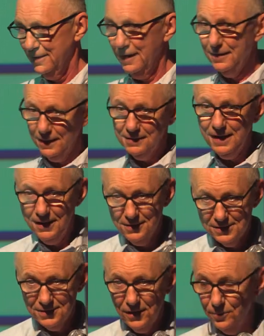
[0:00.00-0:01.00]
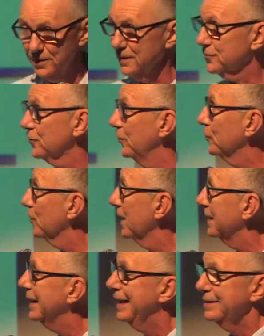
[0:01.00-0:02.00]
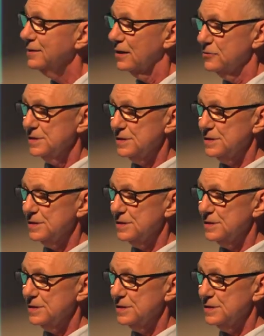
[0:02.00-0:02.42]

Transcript: and that cake has now been thrown away. Now, to